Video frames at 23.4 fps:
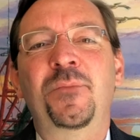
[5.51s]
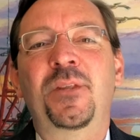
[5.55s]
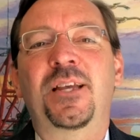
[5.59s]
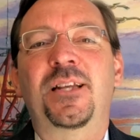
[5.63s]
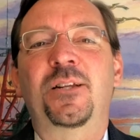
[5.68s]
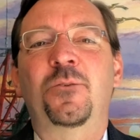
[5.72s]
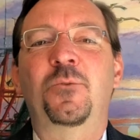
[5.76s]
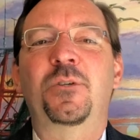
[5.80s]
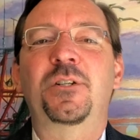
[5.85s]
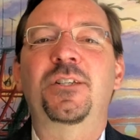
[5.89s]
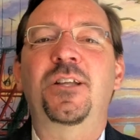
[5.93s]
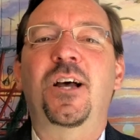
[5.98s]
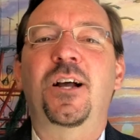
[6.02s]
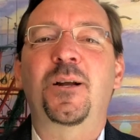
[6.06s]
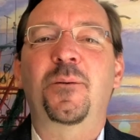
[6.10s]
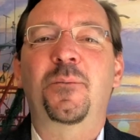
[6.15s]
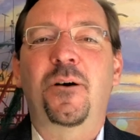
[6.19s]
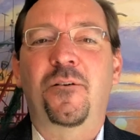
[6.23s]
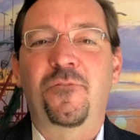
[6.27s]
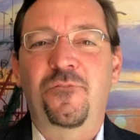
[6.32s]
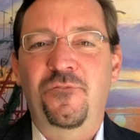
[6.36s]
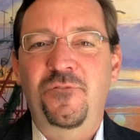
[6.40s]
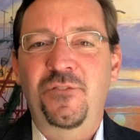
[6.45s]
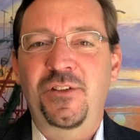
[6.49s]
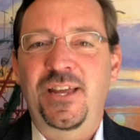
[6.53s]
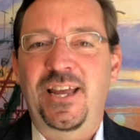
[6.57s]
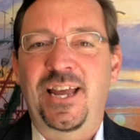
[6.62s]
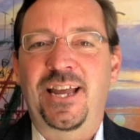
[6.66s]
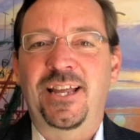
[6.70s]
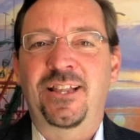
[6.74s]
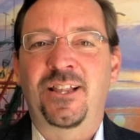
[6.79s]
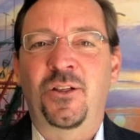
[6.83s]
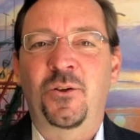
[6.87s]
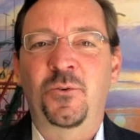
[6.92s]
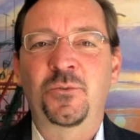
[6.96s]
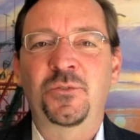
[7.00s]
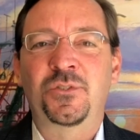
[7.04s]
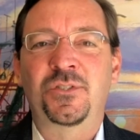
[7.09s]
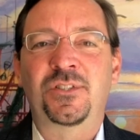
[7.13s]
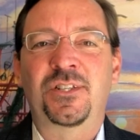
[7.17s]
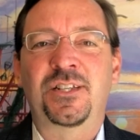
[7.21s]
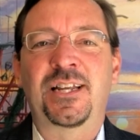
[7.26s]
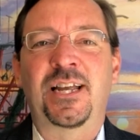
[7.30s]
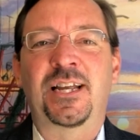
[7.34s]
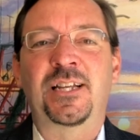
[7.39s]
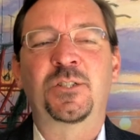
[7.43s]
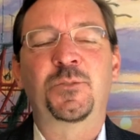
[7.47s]
and I want to talk about VA loans
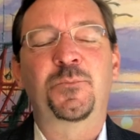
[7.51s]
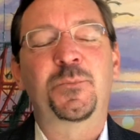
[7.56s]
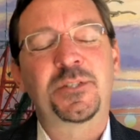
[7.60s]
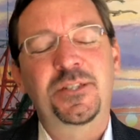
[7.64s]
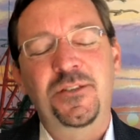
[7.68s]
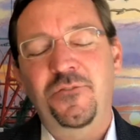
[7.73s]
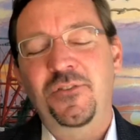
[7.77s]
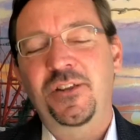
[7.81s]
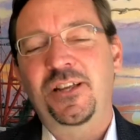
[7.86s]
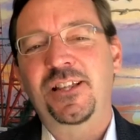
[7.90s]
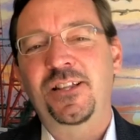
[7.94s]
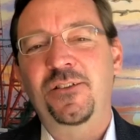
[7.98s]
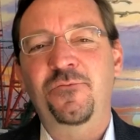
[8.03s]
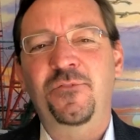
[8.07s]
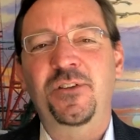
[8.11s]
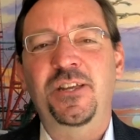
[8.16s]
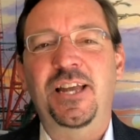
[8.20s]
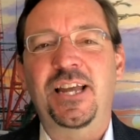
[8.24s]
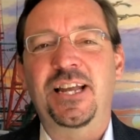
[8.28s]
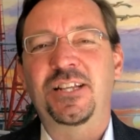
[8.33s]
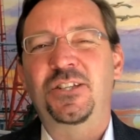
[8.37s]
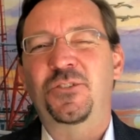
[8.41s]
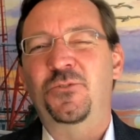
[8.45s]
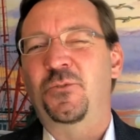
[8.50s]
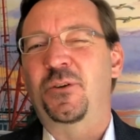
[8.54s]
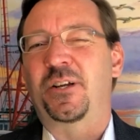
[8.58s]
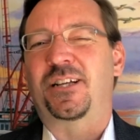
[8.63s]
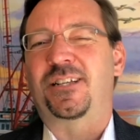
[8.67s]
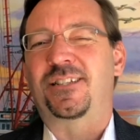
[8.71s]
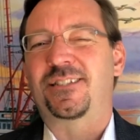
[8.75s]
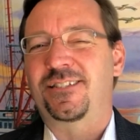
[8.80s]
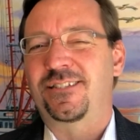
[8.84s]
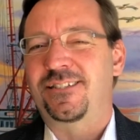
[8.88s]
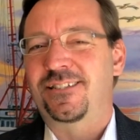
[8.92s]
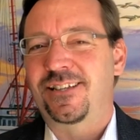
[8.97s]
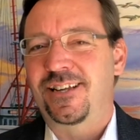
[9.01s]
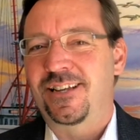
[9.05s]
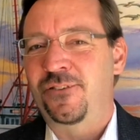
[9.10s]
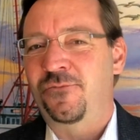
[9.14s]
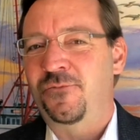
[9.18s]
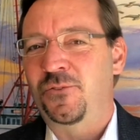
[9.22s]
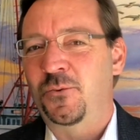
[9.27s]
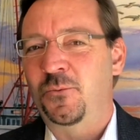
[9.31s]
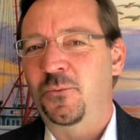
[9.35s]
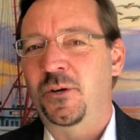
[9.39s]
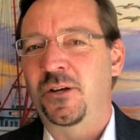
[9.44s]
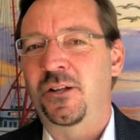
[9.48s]
today, specifically VA tricks,
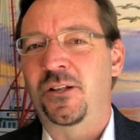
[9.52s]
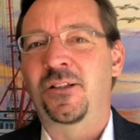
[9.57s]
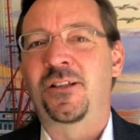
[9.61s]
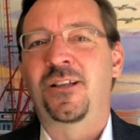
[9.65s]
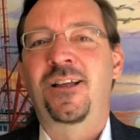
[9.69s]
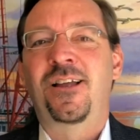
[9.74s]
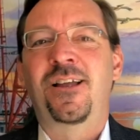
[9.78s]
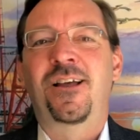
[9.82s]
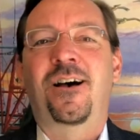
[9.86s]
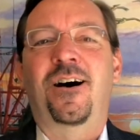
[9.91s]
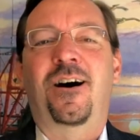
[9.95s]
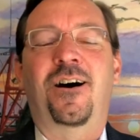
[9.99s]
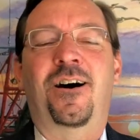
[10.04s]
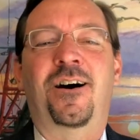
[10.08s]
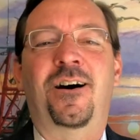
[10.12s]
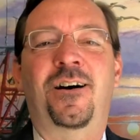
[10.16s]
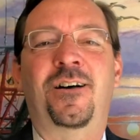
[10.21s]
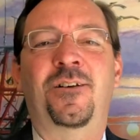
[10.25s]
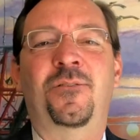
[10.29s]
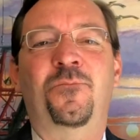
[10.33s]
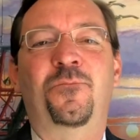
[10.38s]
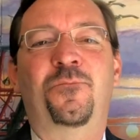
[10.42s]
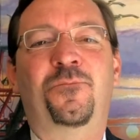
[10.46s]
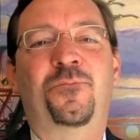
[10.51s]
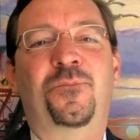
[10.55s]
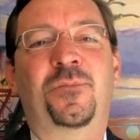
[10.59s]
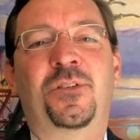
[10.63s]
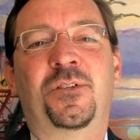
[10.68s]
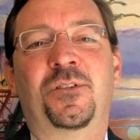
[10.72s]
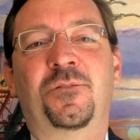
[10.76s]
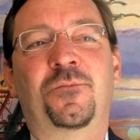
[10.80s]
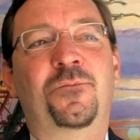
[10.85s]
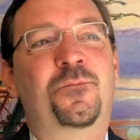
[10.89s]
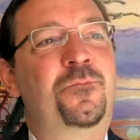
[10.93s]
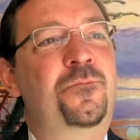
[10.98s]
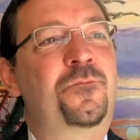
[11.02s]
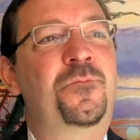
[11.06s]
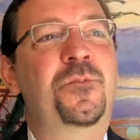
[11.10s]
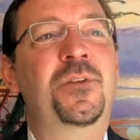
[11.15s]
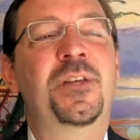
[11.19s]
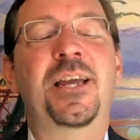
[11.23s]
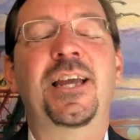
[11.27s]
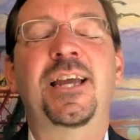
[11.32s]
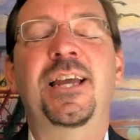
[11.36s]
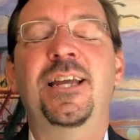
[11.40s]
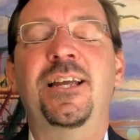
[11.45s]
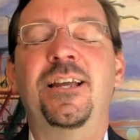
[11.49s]
if you will.
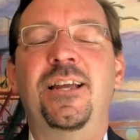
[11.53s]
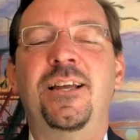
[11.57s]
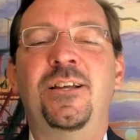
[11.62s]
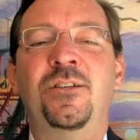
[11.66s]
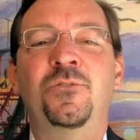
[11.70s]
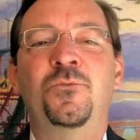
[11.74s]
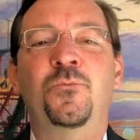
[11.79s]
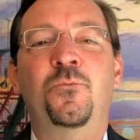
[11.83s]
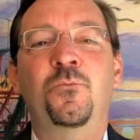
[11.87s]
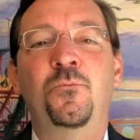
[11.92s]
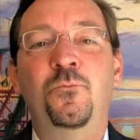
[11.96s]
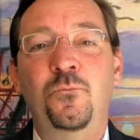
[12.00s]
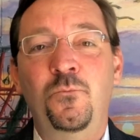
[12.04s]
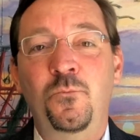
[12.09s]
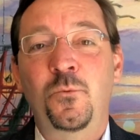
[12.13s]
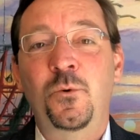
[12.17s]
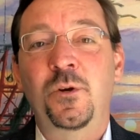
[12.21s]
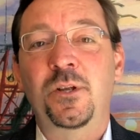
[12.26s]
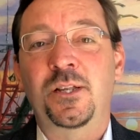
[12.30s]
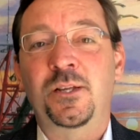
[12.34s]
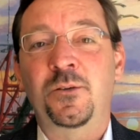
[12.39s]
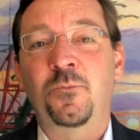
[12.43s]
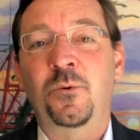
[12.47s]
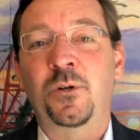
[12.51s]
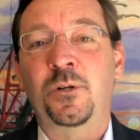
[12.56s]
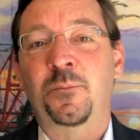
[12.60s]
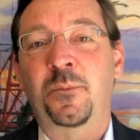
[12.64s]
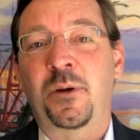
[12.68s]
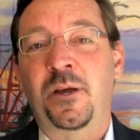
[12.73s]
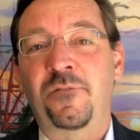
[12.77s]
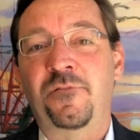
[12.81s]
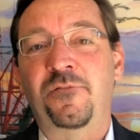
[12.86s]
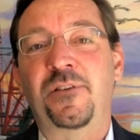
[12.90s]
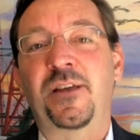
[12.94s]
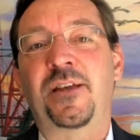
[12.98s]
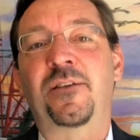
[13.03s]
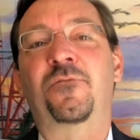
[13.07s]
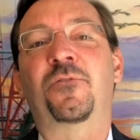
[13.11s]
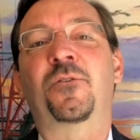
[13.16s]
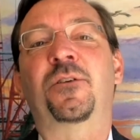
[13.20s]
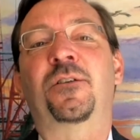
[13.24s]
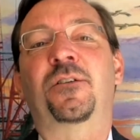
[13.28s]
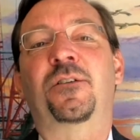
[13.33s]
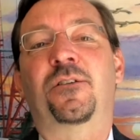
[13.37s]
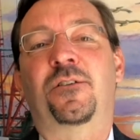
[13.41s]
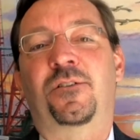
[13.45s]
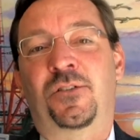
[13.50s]
VA is really one of my
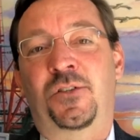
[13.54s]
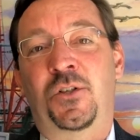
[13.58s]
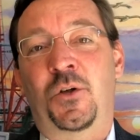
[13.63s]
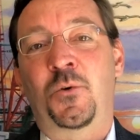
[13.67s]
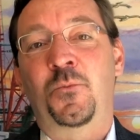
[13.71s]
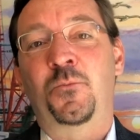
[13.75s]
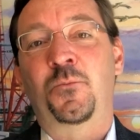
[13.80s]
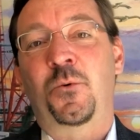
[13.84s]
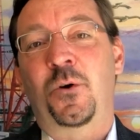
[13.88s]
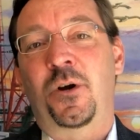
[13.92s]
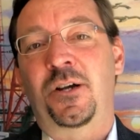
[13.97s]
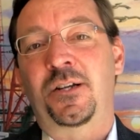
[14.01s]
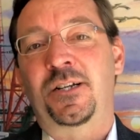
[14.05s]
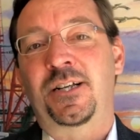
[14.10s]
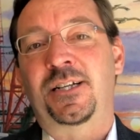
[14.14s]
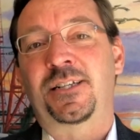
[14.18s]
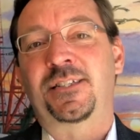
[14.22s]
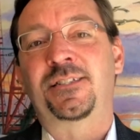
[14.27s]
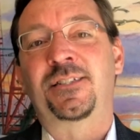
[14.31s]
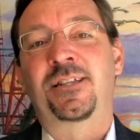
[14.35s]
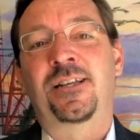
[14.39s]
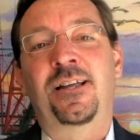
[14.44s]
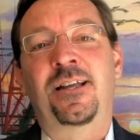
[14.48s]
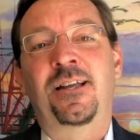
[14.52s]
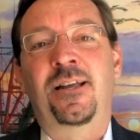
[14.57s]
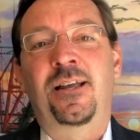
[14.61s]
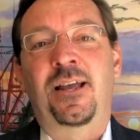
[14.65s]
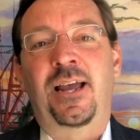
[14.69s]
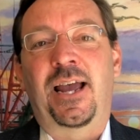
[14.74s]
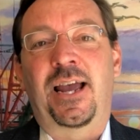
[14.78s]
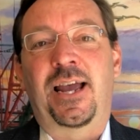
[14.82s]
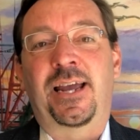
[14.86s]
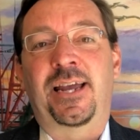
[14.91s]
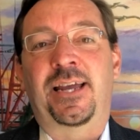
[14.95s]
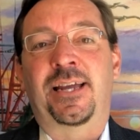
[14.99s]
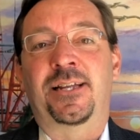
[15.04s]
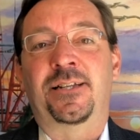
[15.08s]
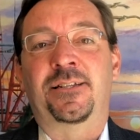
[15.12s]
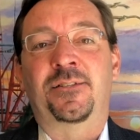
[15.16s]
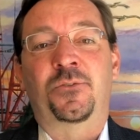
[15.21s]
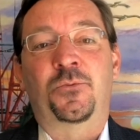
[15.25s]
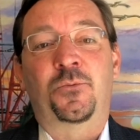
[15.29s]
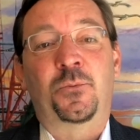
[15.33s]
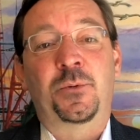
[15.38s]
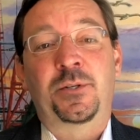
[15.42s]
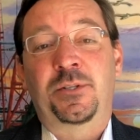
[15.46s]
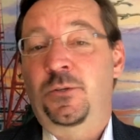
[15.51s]
favorite loan products,
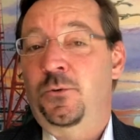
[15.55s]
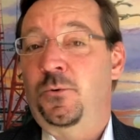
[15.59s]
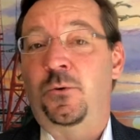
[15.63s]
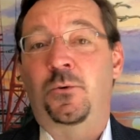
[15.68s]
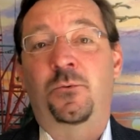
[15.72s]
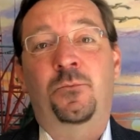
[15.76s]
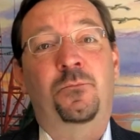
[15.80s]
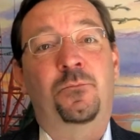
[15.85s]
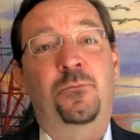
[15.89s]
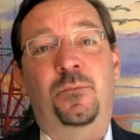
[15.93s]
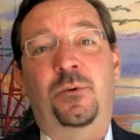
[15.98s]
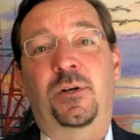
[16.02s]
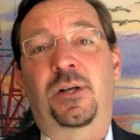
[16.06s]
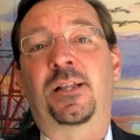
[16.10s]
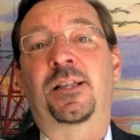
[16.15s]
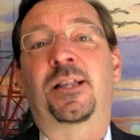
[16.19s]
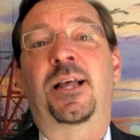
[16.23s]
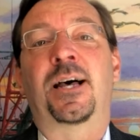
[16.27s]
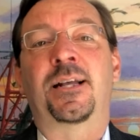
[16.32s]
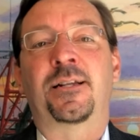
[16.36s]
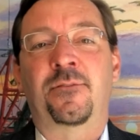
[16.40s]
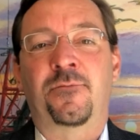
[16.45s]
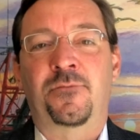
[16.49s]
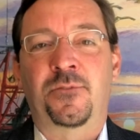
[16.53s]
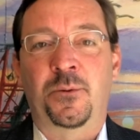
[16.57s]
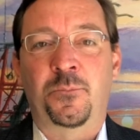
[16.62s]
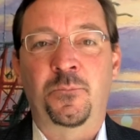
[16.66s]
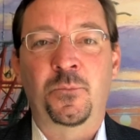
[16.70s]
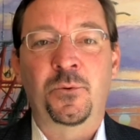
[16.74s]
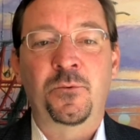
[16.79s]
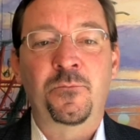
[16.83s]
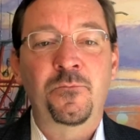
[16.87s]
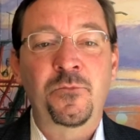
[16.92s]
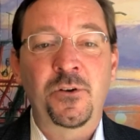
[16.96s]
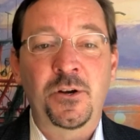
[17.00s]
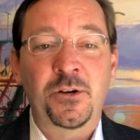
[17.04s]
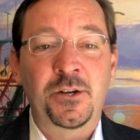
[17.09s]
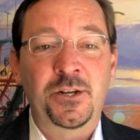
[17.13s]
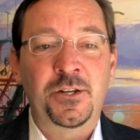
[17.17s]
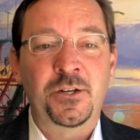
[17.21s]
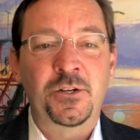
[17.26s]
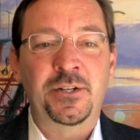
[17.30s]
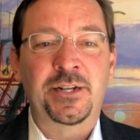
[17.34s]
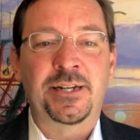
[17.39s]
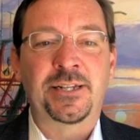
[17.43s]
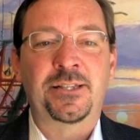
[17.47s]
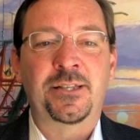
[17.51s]
and we do a lot of them. We're very
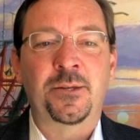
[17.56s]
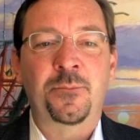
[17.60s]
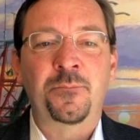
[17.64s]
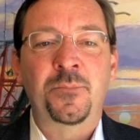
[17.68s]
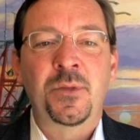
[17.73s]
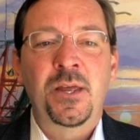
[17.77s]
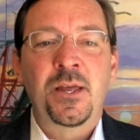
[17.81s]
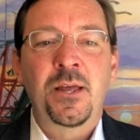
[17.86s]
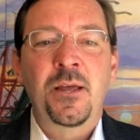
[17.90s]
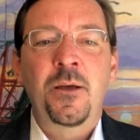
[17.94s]
good at them.